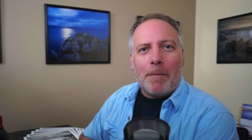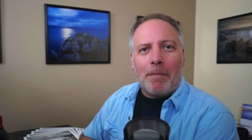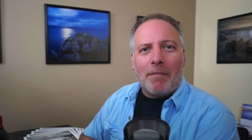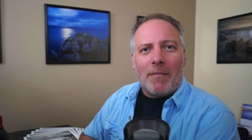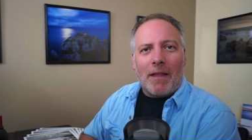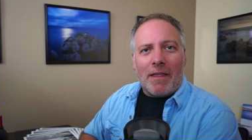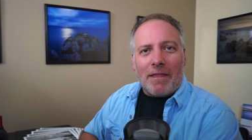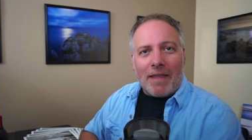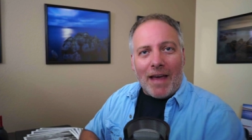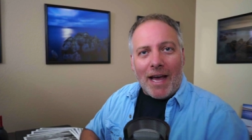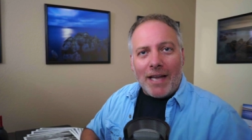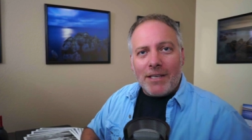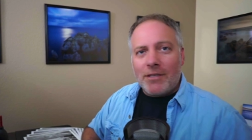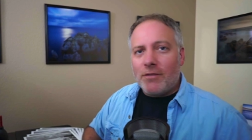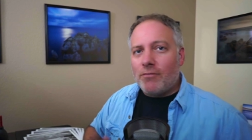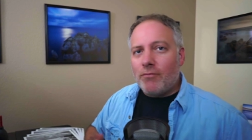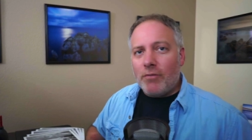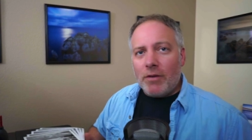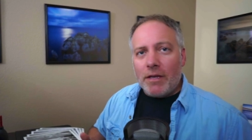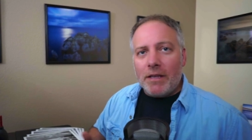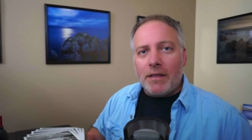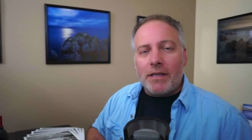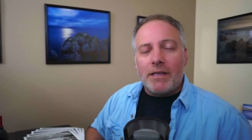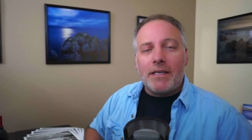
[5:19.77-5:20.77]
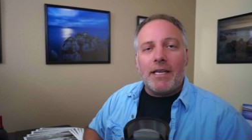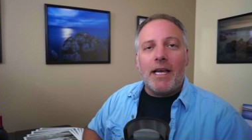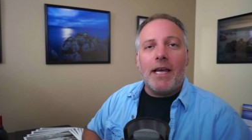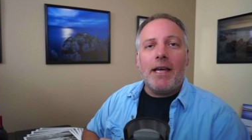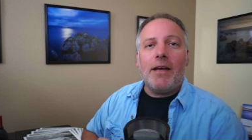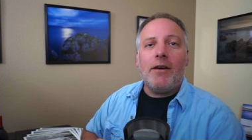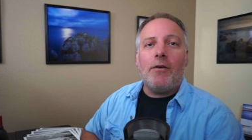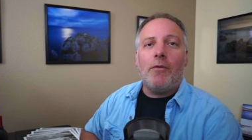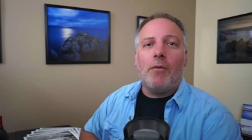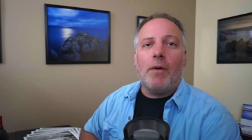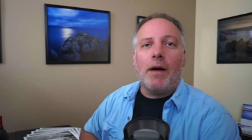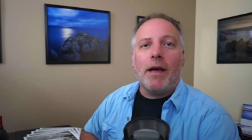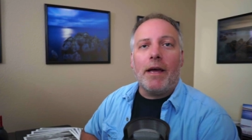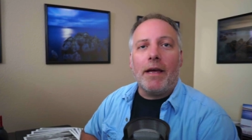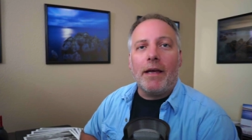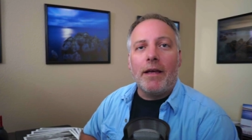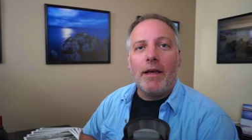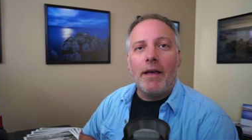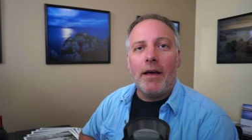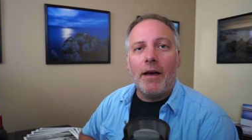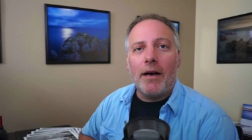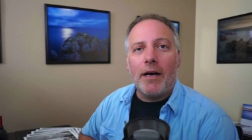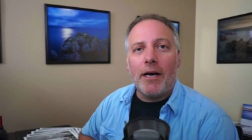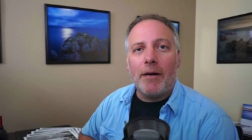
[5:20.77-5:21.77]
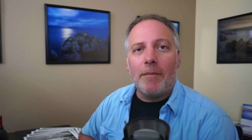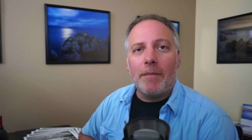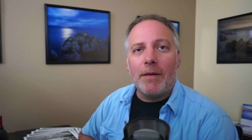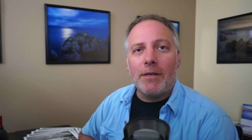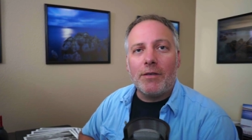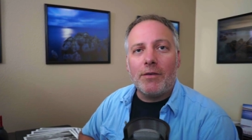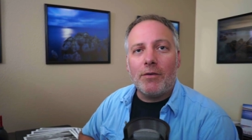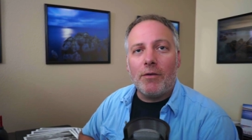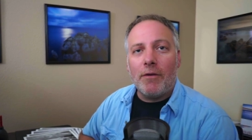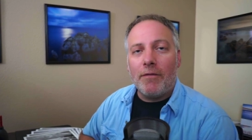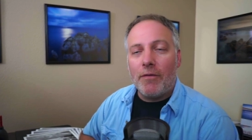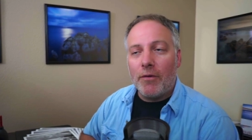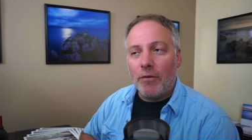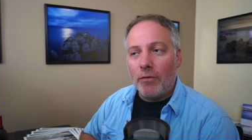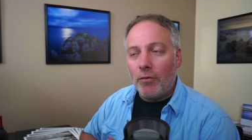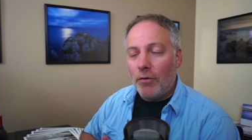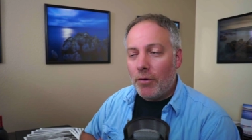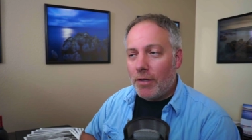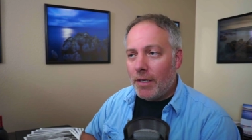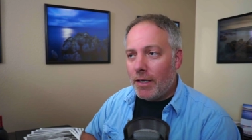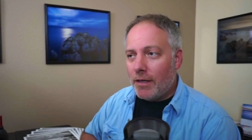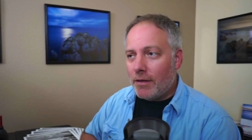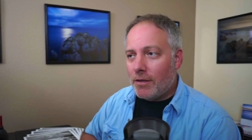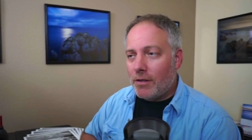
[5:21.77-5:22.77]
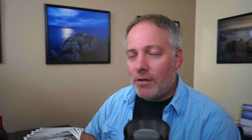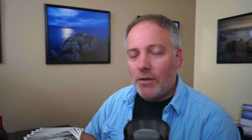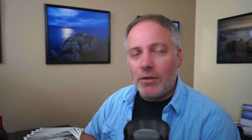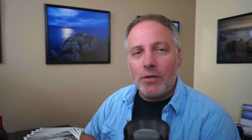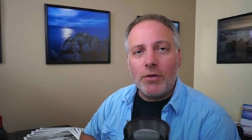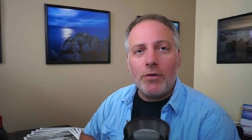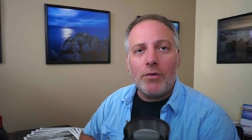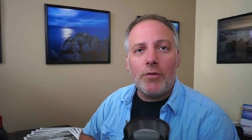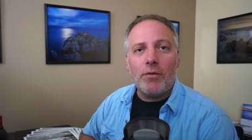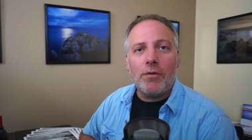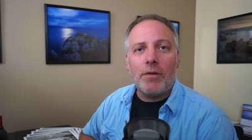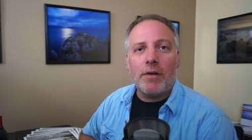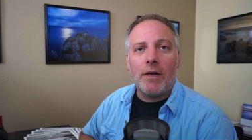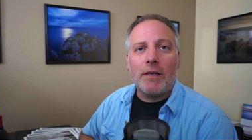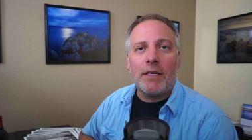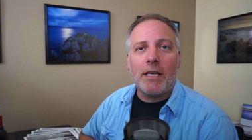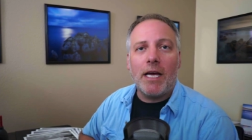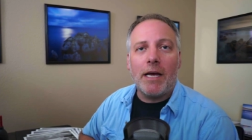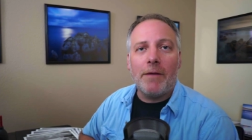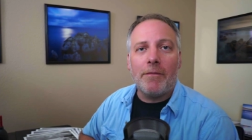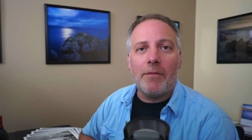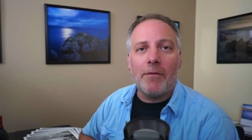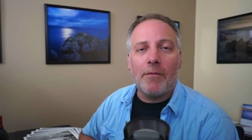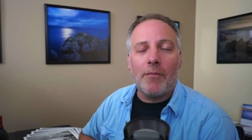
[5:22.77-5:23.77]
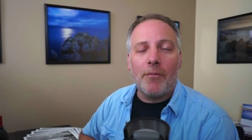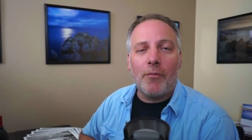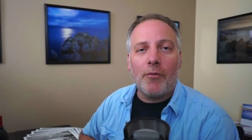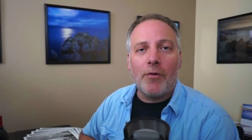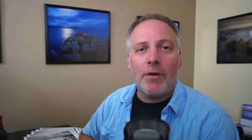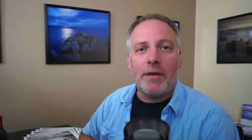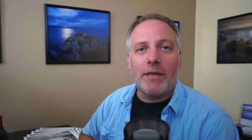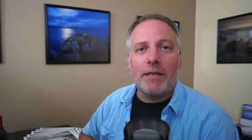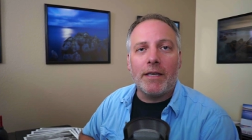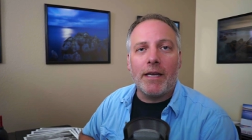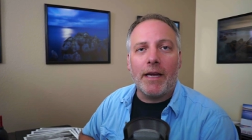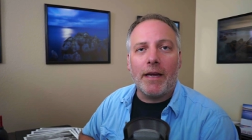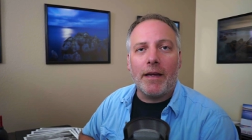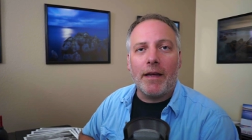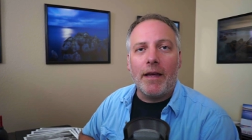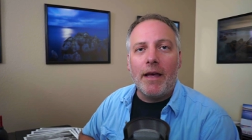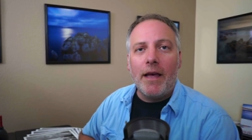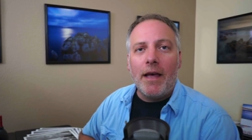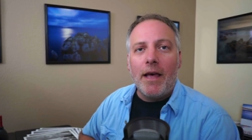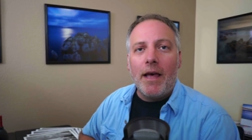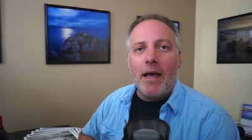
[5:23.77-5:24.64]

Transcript: that's really the takeaway. So if you're looking to do a type of printing,